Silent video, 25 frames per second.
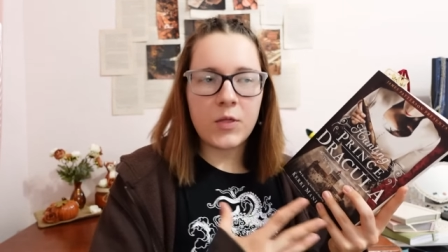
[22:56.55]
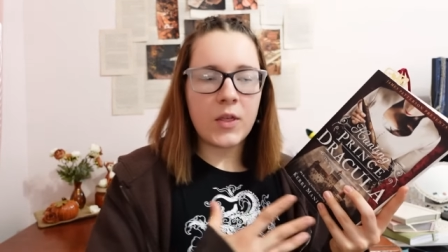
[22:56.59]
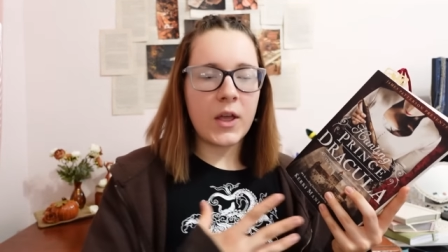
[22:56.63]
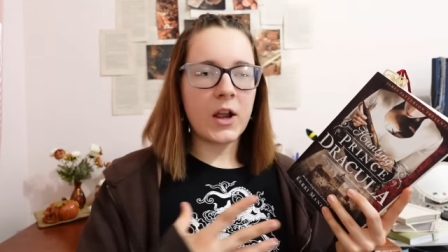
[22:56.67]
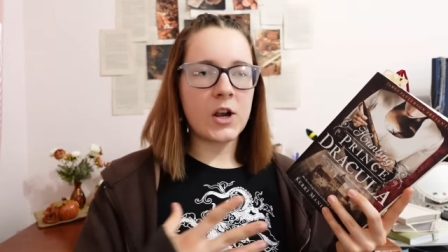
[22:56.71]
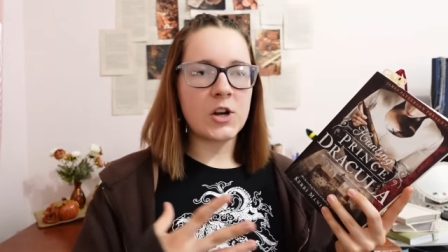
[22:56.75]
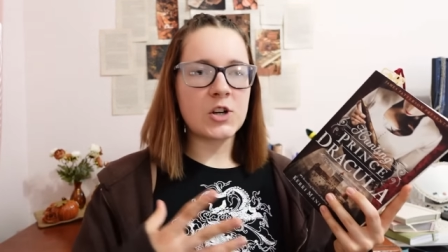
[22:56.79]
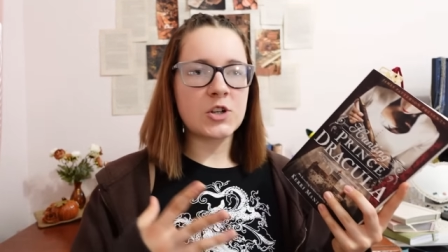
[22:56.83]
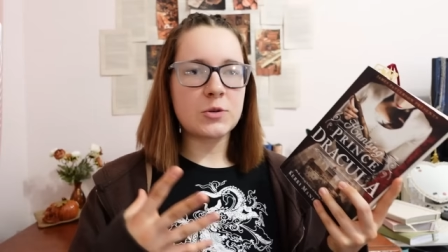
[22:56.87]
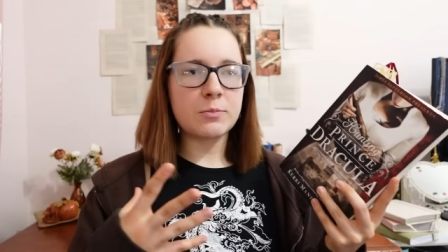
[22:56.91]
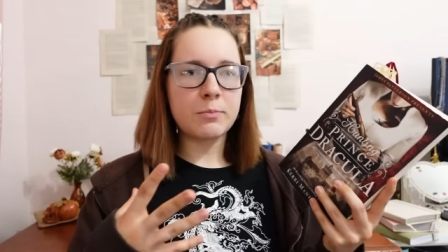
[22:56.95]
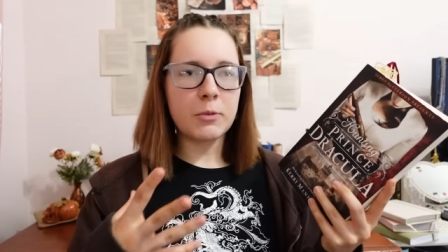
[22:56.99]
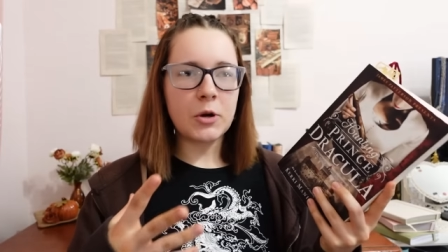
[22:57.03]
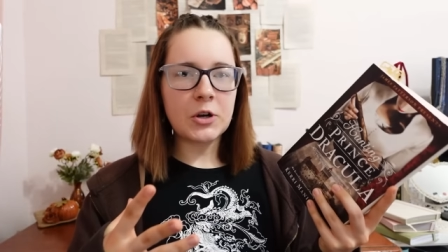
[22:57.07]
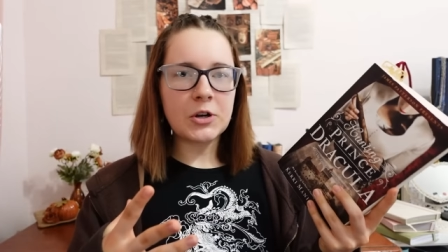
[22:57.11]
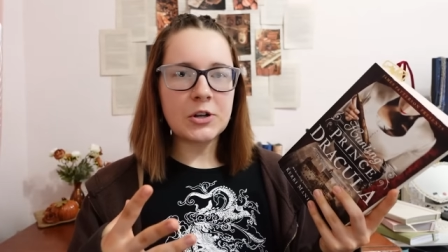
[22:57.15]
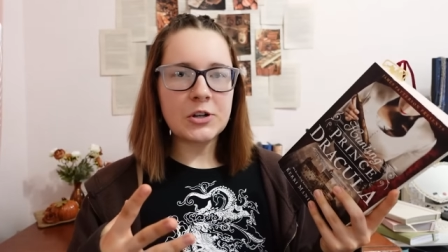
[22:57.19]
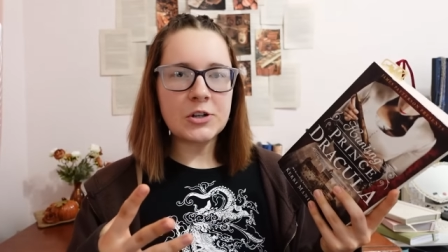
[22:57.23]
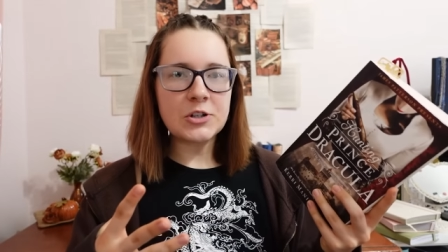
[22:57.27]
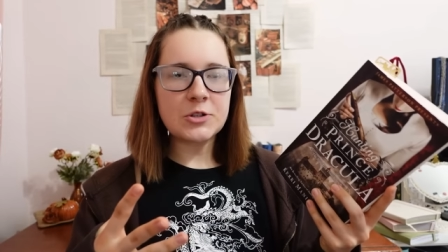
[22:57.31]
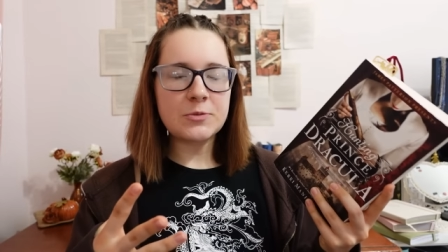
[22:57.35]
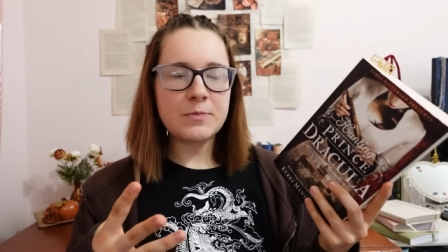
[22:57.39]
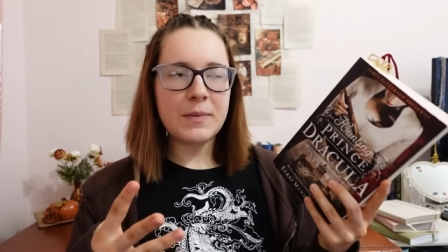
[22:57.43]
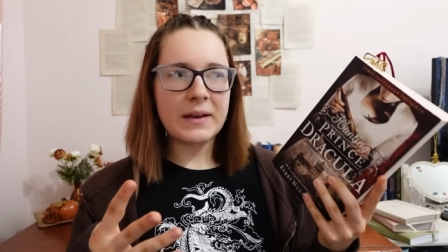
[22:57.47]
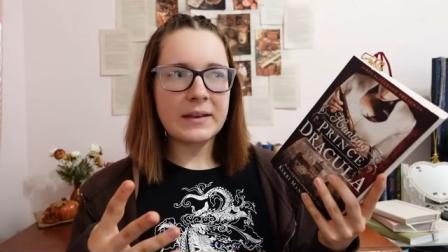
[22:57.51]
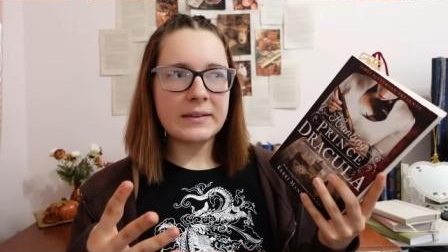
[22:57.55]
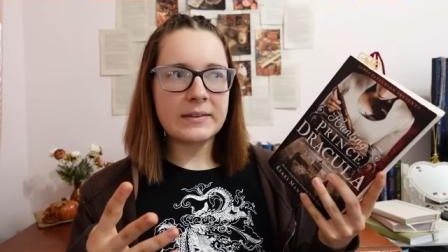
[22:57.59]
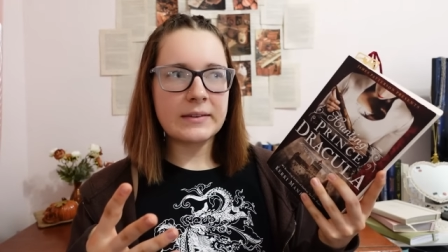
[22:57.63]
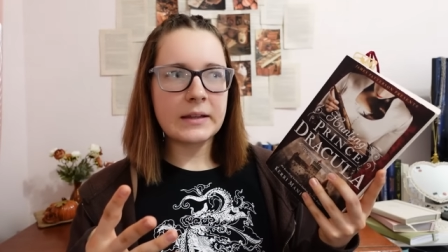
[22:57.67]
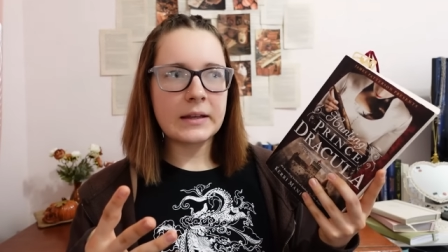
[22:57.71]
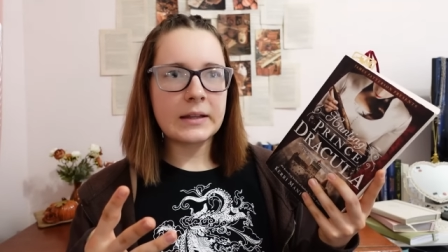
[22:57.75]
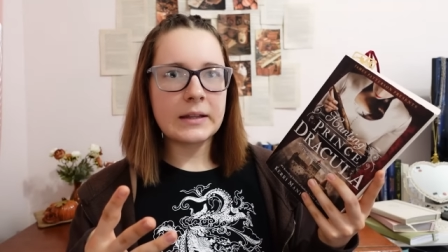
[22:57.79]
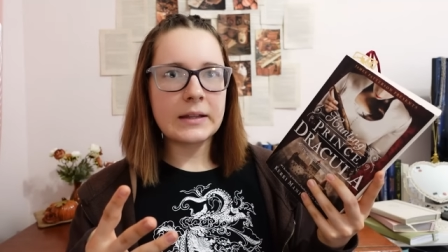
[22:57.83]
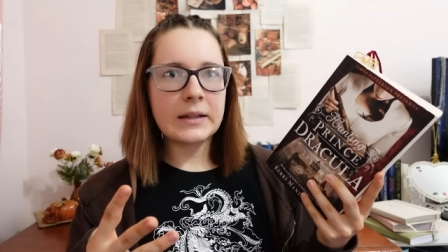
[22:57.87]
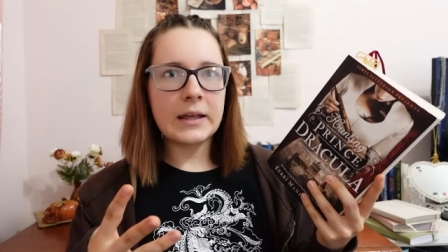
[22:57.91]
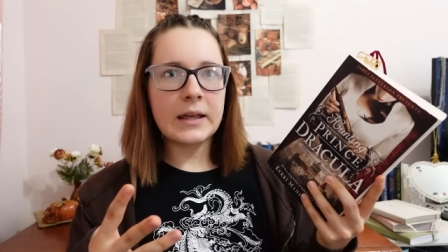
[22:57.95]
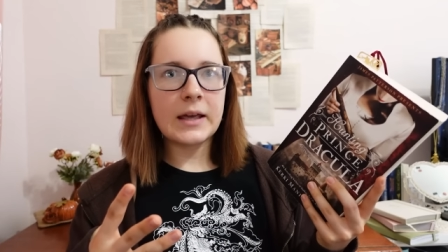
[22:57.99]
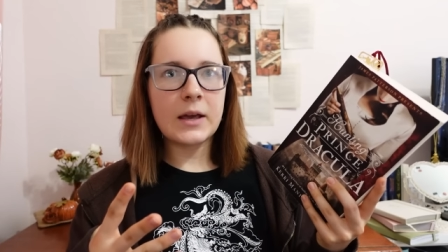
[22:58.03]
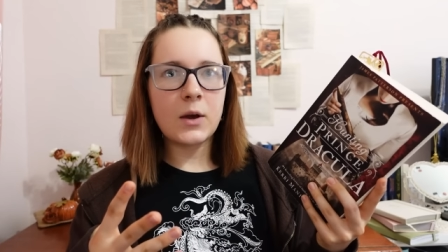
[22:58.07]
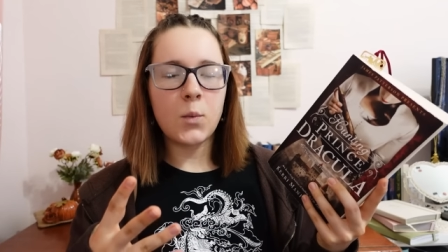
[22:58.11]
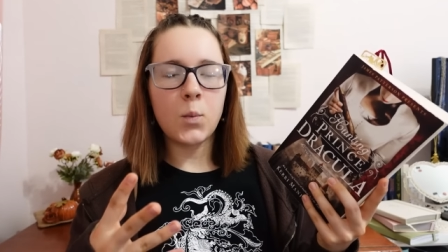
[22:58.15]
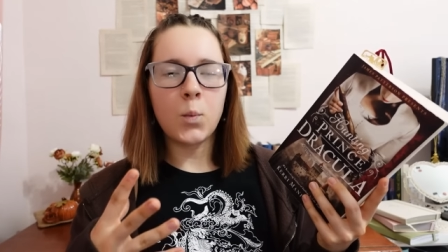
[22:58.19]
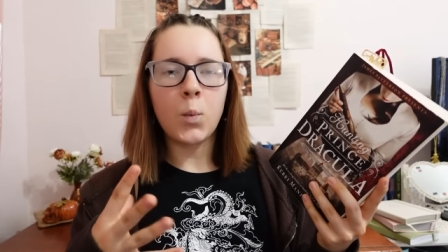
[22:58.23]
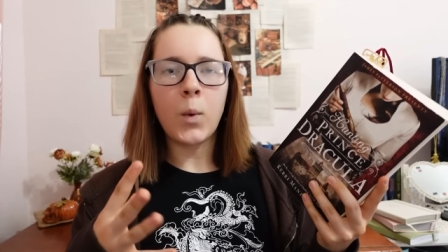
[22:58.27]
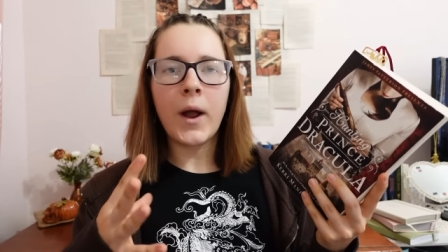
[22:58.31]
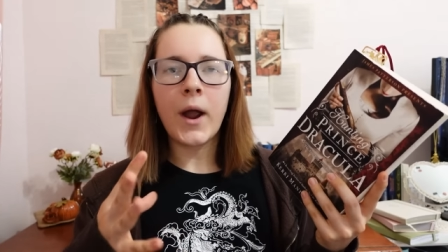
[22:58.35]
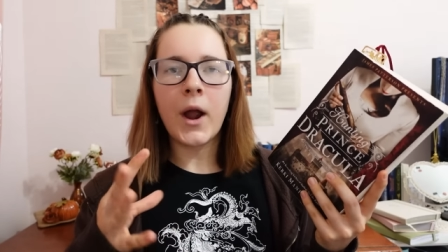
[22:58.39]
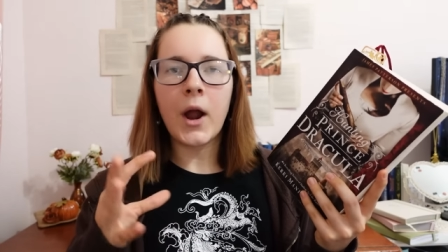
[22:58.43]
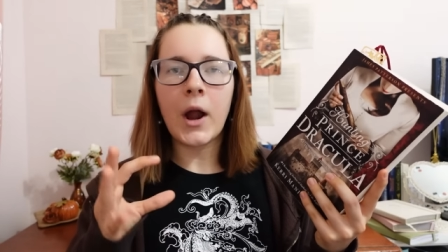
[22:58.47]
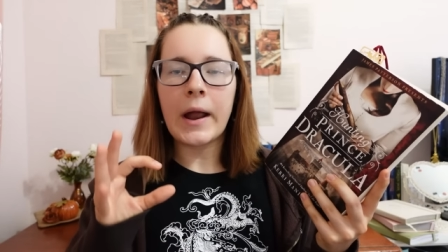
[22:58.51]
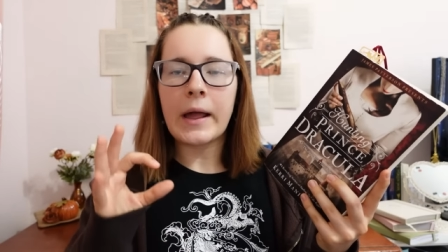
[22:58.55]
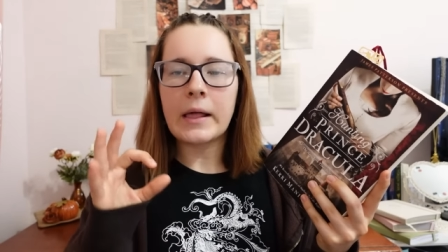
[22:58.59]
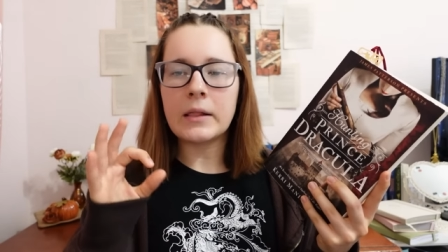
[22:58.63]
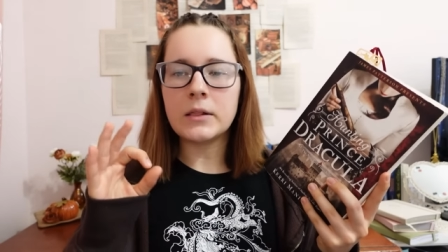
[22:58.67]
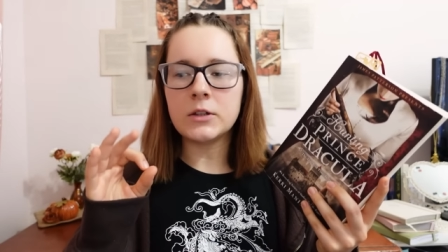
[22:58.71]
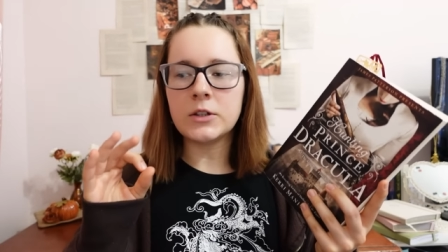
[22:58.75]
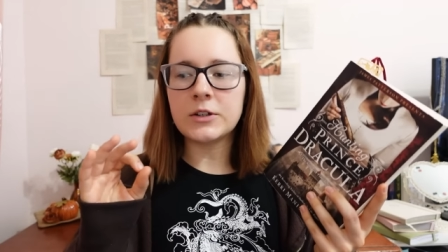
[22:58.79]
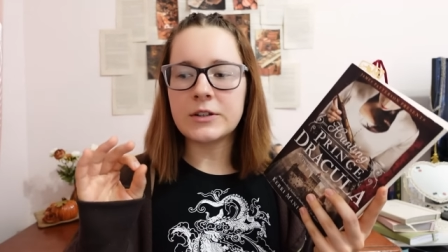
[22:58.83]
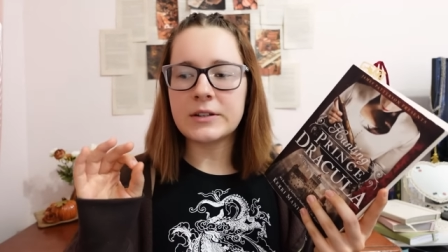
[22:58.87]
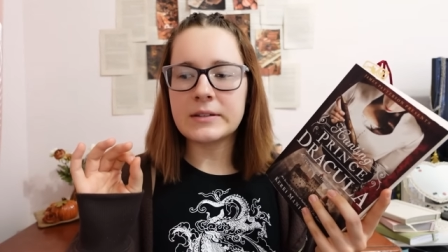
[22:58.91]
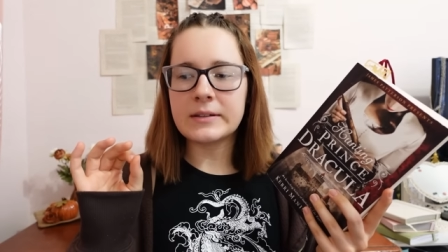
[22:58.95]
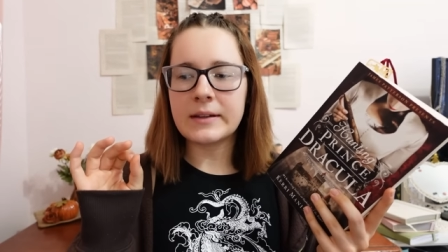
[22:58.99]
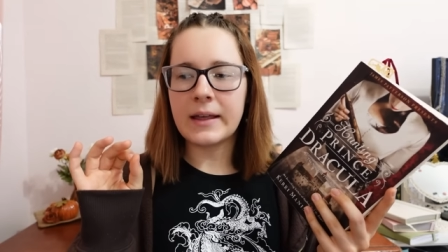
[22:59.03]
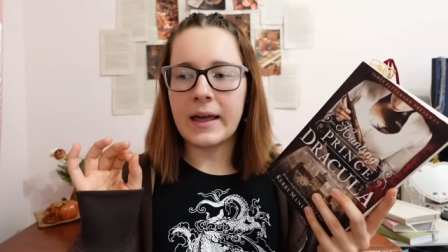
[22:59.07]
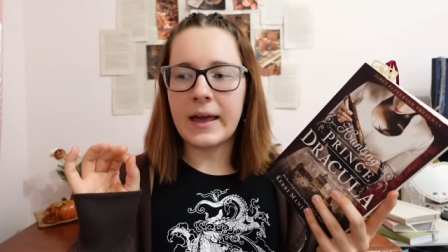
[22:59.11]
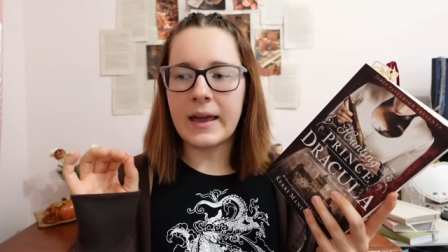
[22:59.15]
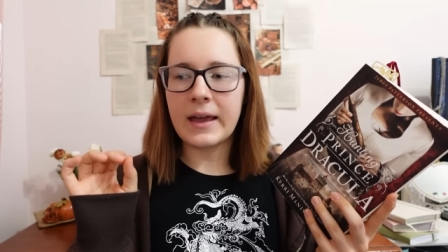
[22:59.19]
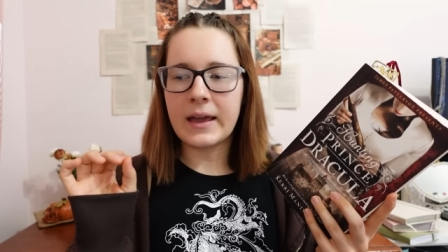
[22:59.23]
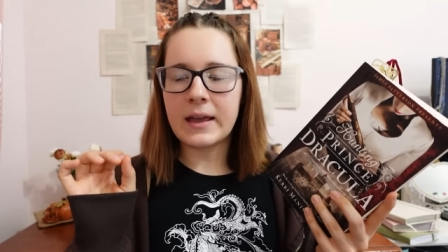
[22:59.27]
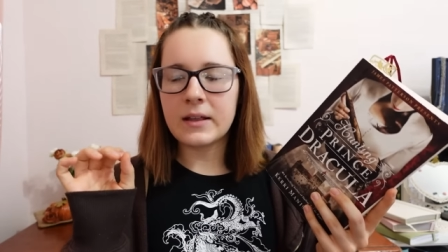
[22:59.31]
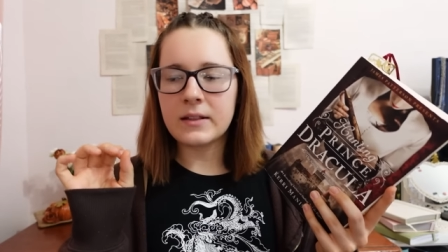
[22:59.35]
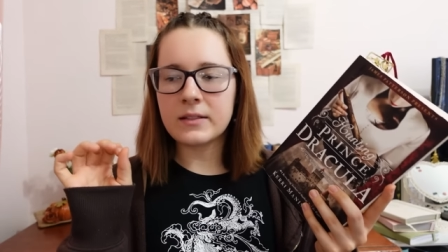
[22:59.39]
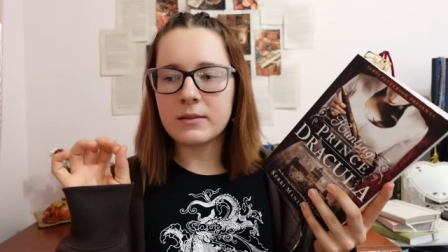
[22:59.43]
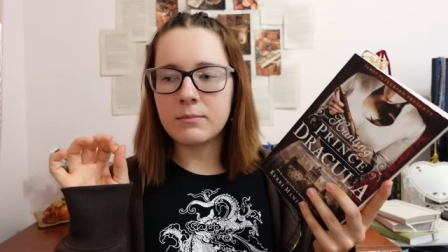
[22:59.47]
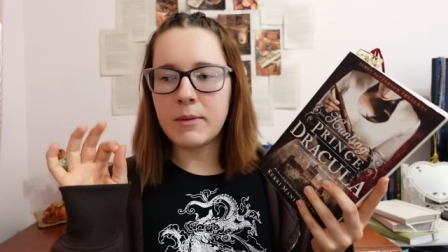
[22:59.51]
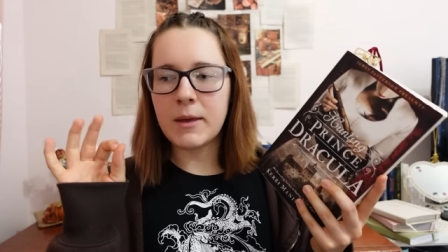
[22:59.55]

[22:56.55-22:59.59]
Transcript: There's murders basically where it looks like